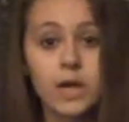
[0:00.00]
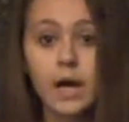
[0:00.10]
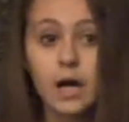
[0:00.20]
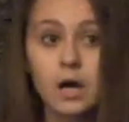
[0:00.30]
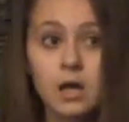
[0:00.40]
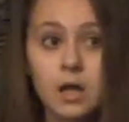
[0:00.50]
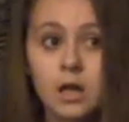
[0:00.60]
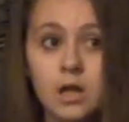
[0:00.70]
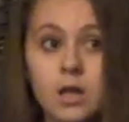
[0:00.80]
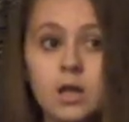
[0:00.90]
Yeah.
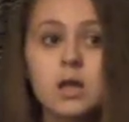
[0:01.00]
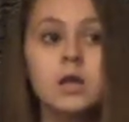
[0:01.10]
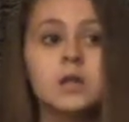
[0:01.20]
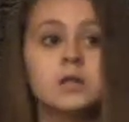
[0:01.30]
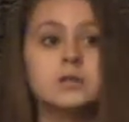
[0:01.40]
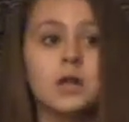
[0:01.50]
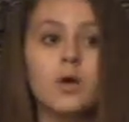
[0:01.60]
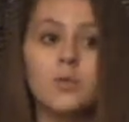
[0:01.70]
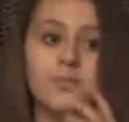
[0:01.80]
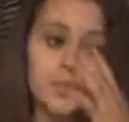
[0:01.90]

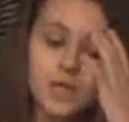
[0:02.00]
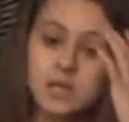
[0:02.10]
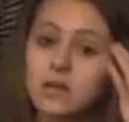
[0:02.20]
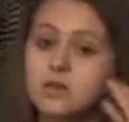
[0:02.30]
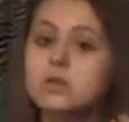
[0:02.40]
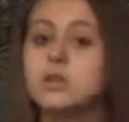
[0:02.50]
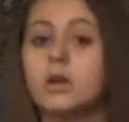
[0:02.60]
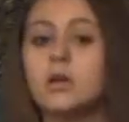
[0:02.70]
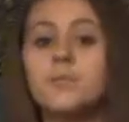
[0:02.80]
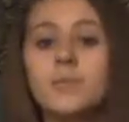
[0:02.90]
So this is how it all
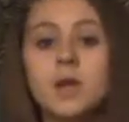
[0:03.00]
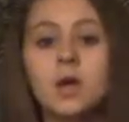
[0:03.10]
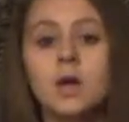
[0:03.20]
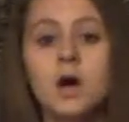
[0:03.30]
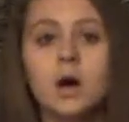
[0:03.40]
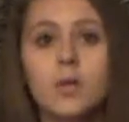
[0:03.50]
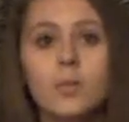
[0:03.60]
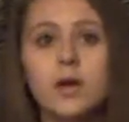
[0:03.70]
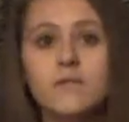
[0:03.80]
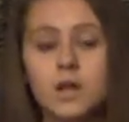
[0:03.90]
started.
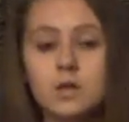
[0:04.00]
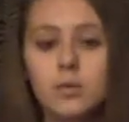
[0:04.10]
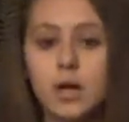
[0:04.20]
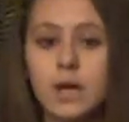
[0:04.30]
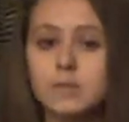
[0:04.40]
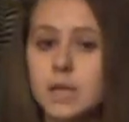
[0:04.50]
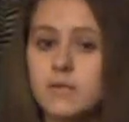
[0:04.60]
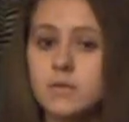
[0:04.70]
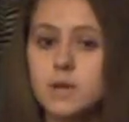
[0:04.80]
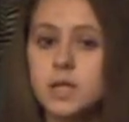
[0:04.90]
We have volleyball games
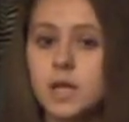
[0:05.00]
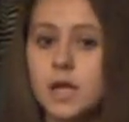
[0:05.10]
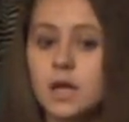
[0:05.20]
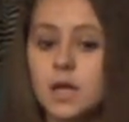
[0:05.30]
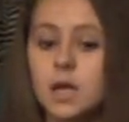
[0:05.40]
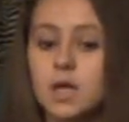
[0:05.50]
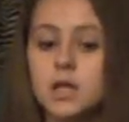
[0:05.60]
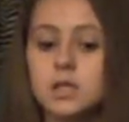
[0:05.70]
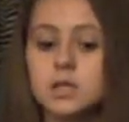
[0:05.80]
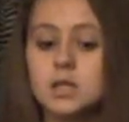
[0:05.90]
every Monday,
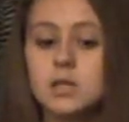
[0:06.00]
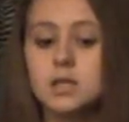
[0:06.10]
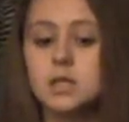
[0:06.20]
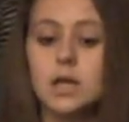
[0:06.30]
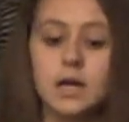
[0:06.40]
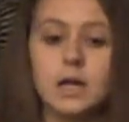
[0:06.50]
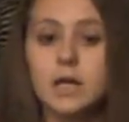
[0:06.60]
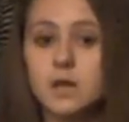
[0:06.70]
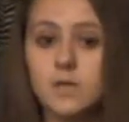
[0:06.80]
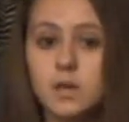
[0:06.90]
and yeah, I
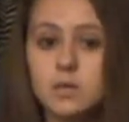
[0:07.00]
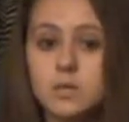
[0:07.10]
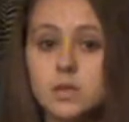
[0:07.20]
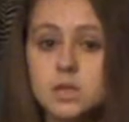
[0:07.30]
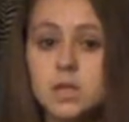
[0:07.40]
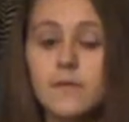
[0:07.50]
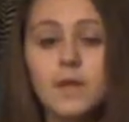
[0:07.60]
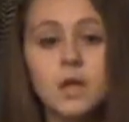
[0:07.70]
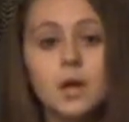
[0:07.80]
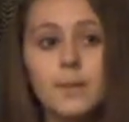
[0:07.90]
like volleyball and
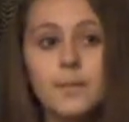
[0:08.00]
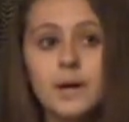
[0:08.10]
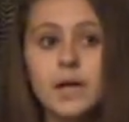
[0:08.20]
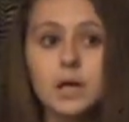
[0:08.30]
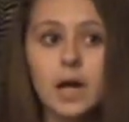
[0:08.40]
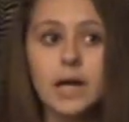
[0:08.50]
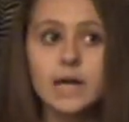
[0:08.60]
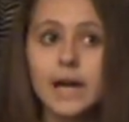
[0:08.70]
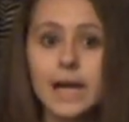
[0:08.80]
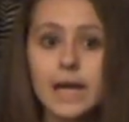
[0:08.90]
stuff, but
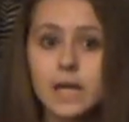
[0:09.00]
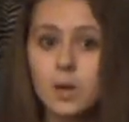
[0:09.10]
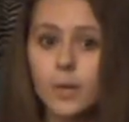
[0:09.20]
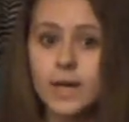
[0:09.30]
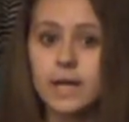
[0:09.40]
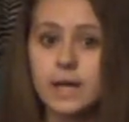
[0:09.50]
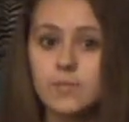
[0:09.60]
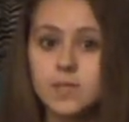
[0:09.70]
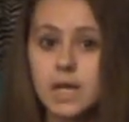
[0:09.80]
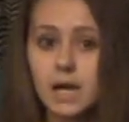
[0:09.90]
I hate away
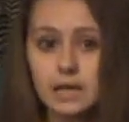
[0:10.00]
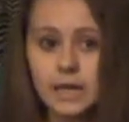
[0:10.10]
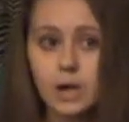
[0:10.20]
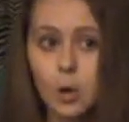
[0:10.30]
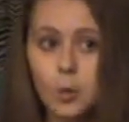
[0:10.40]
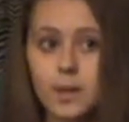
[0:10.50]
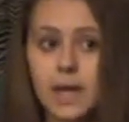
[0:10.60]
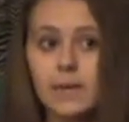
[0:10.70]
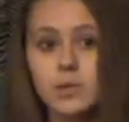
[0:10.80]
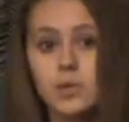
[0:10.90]
games. Like, I like home
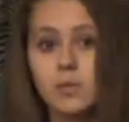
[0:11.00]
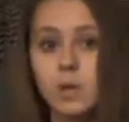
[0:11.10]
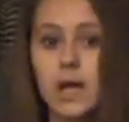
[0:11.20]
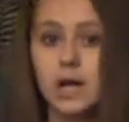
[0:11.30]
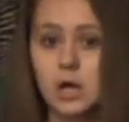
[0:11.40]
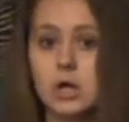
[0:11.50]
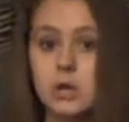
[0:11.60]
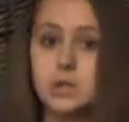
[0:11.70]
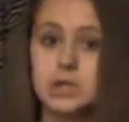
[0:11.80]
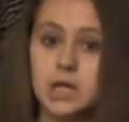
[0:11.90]
games where we're at
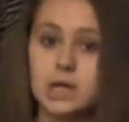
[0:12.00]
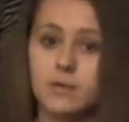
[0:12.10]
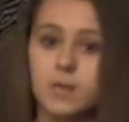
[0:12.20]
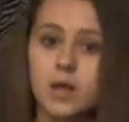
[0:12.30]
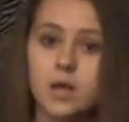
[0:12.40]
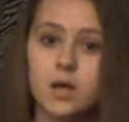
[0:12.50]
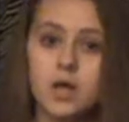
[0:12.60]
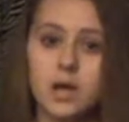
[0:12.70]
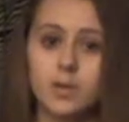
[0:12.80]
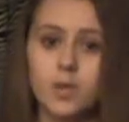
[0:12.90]
our own gym
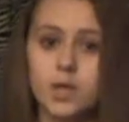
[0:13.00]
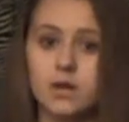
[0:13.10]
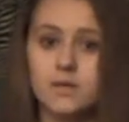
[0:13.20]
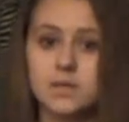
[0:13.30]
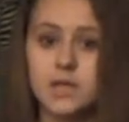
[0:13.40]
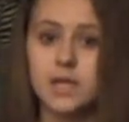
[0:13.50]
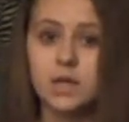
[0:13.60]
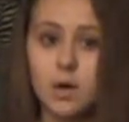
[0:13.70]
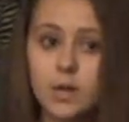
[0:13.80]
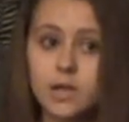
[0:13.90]
and we don't have to,
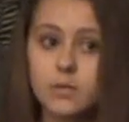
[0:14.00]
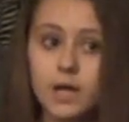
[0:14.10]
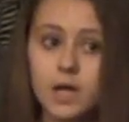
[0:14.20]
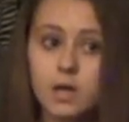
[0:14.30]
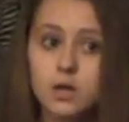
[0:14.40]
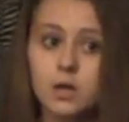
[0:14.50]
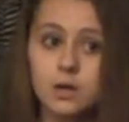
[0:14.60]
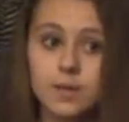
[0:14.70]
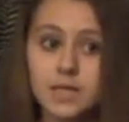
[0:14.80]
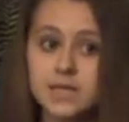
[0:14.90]
like, go anywhere
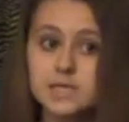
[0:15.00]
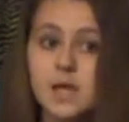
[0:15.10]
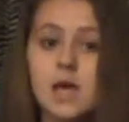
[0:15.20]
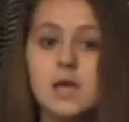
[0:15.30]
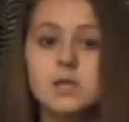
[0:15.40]
on a bus.